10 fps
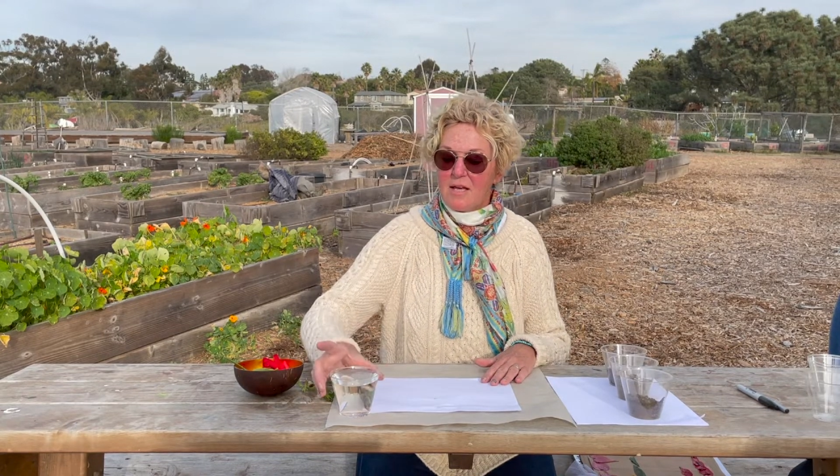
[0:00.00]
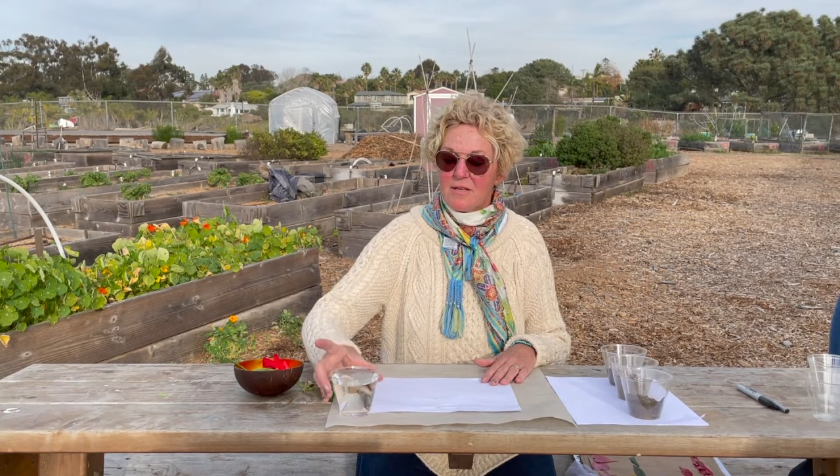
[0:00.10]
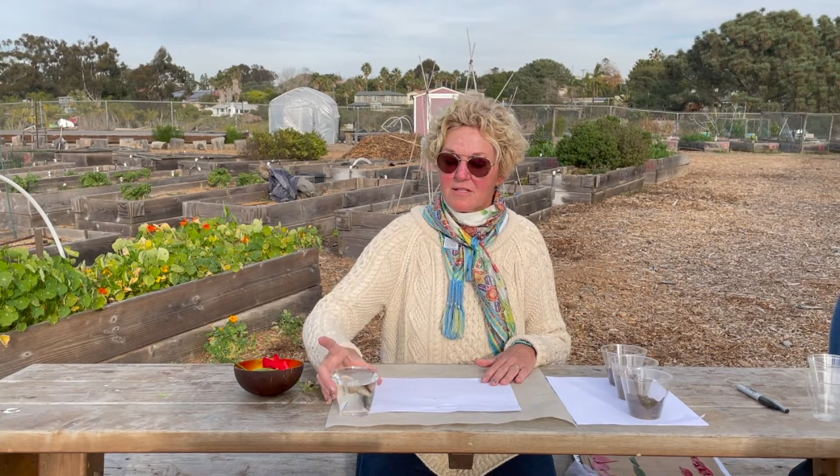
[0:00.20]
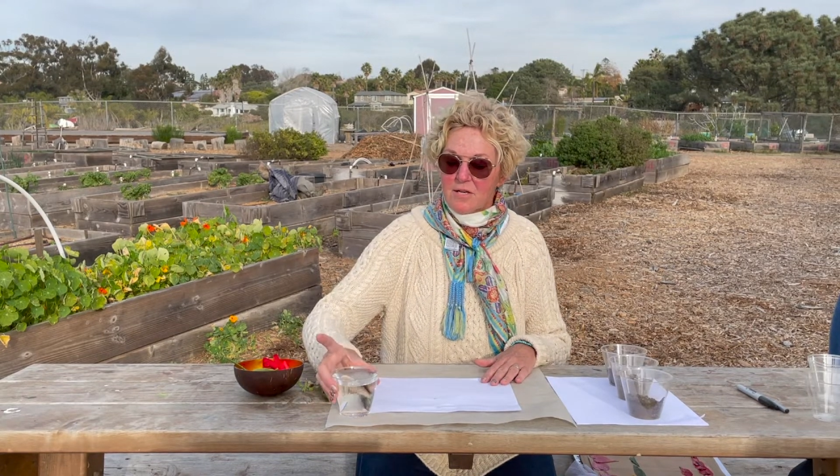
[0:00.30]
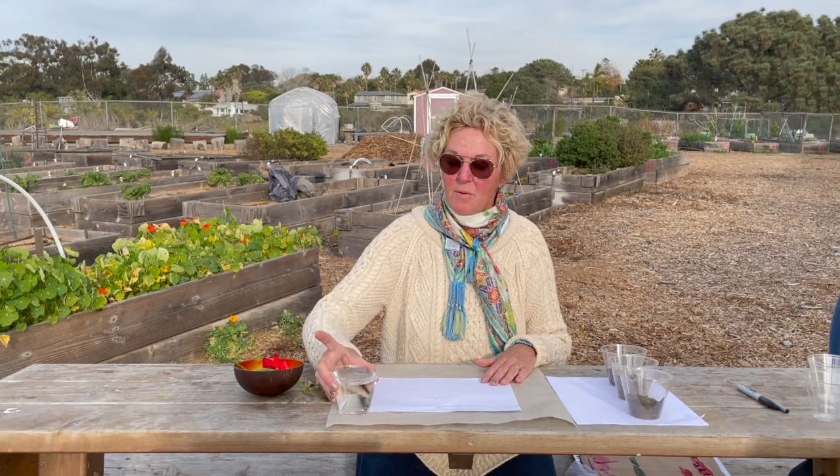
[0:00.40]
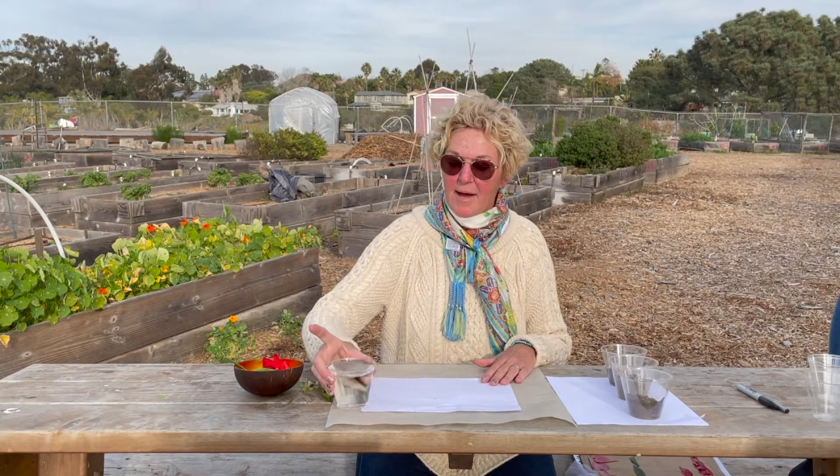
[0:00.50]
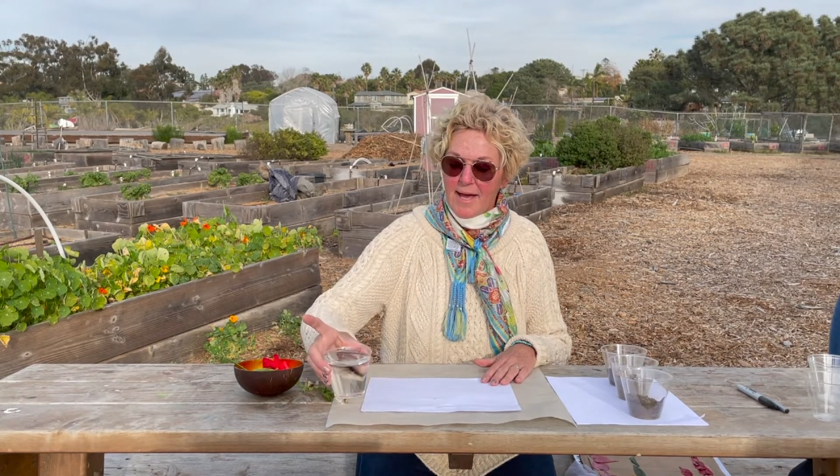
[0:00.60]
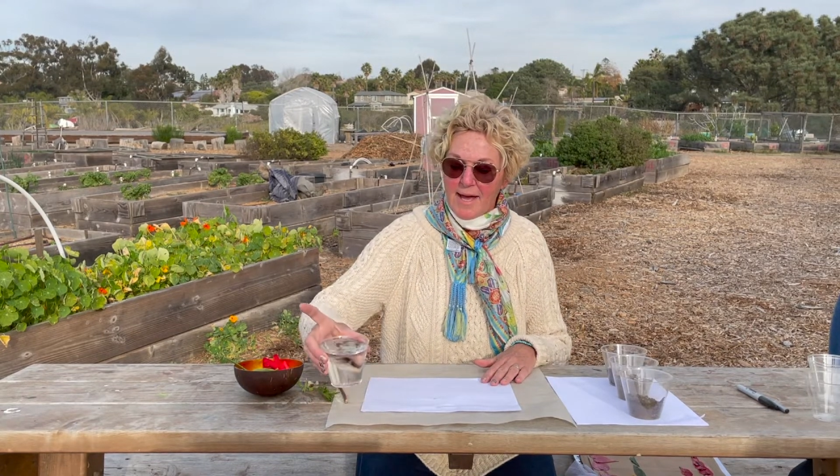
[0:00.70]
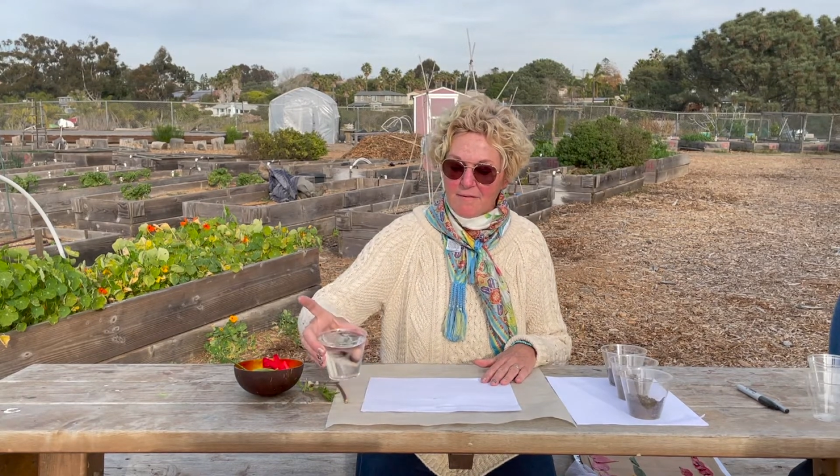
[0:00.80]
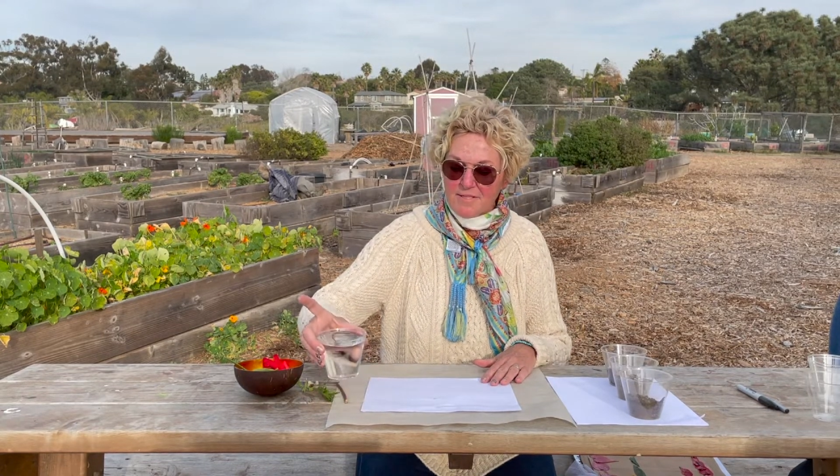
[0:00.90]
So I
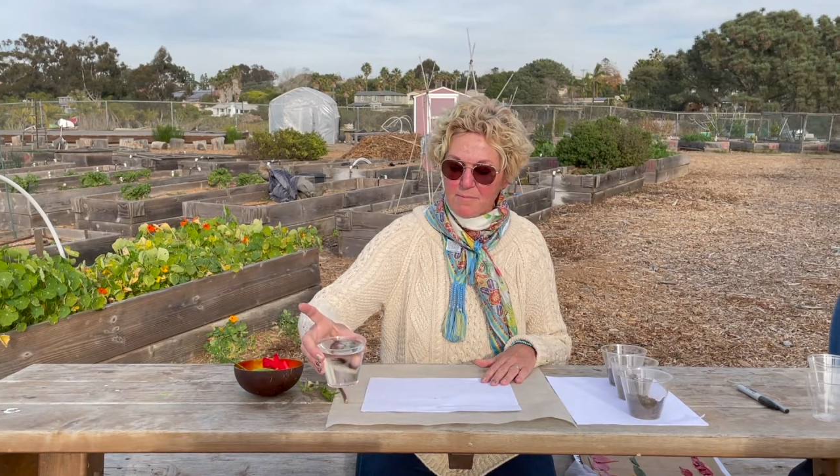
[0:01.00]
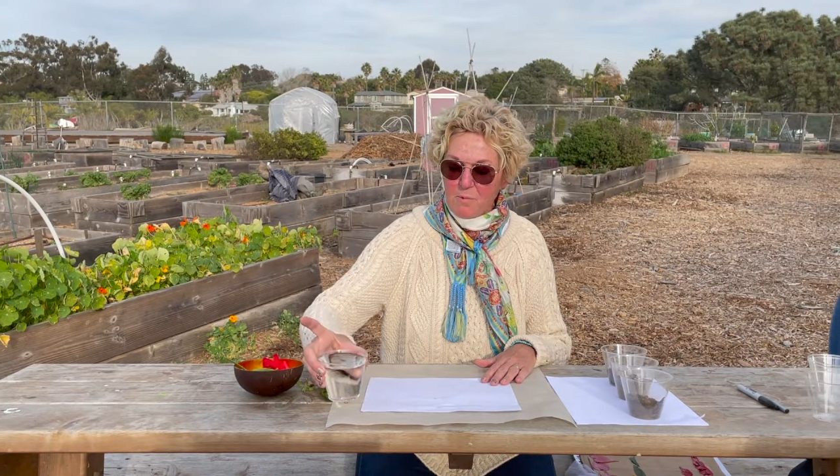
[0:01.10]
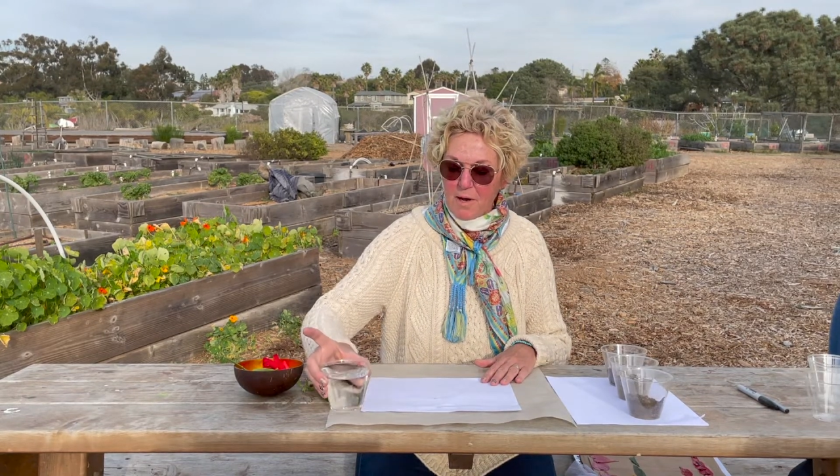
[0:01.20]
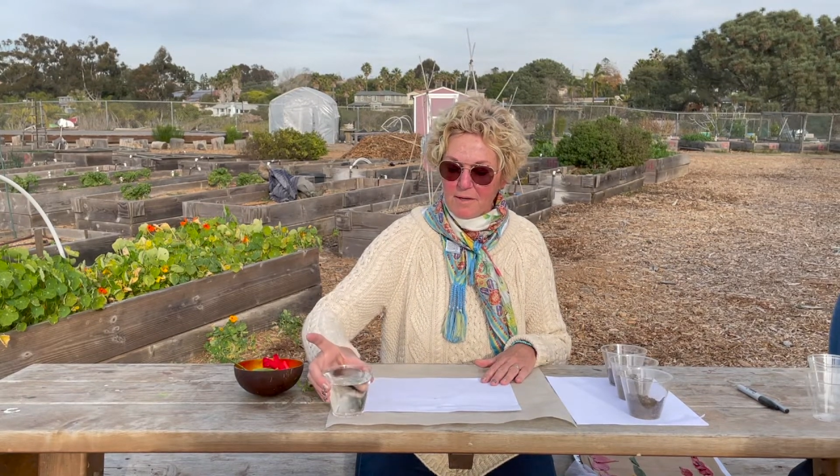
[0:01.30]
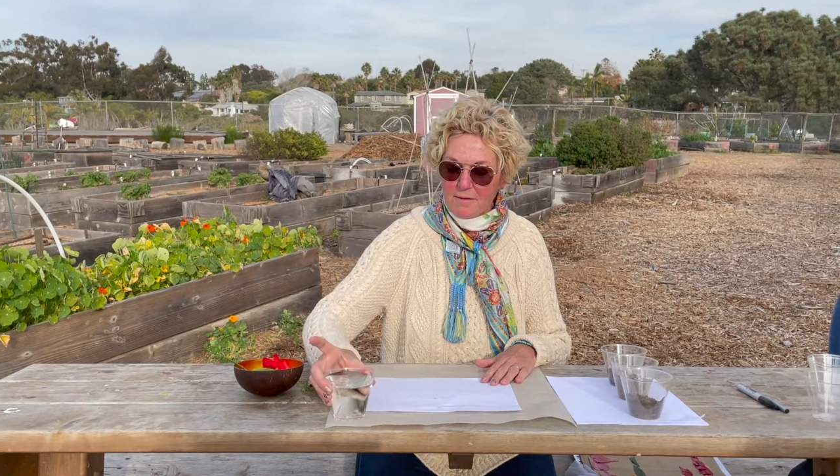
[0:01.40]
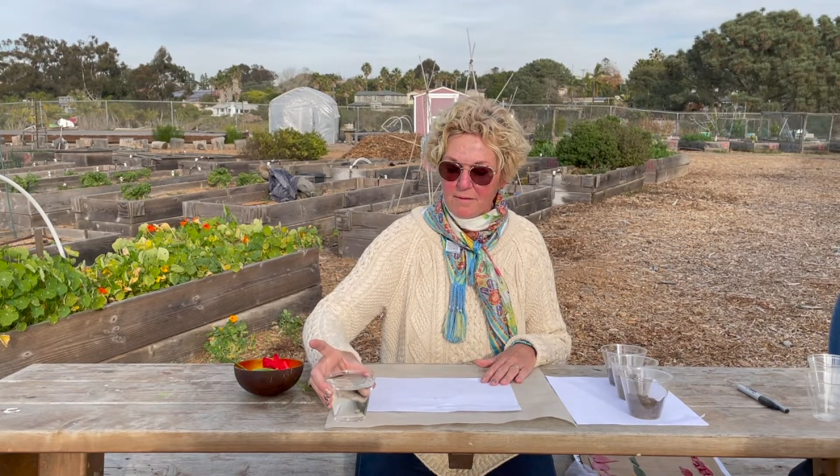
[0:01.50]
have some water,